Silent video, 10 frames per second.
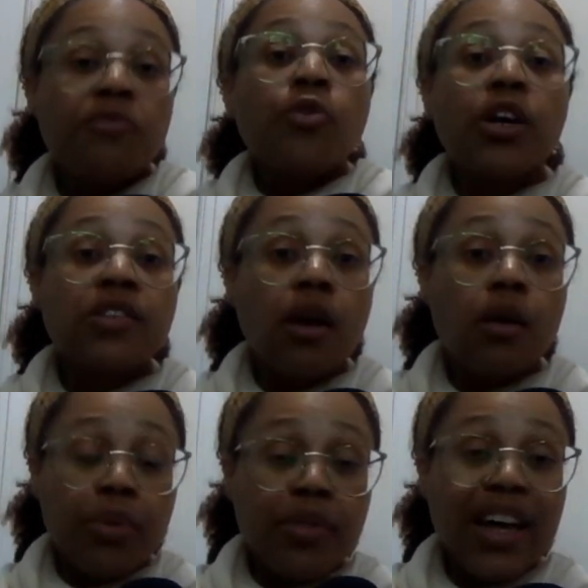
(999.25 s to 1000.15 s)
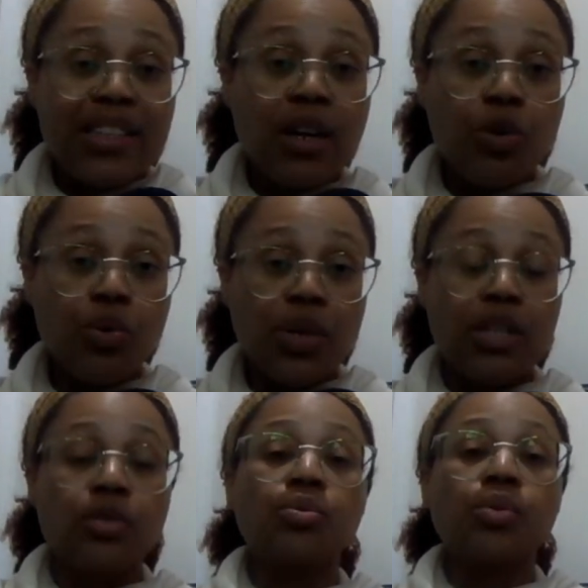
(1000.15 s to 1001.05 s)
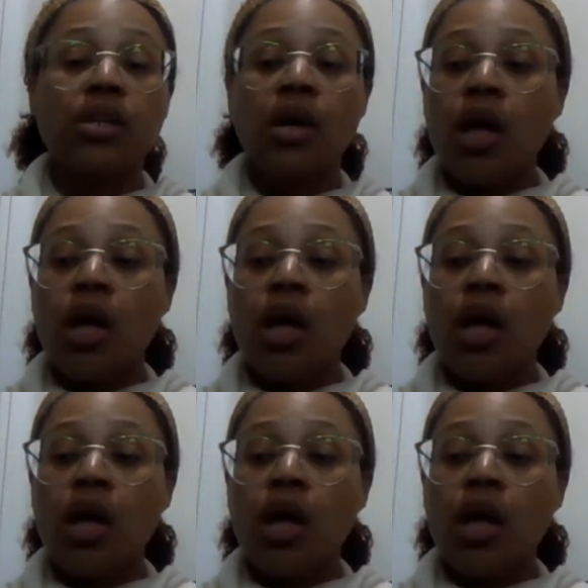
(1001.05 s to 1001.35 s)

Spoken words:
For example, that's how you can do it.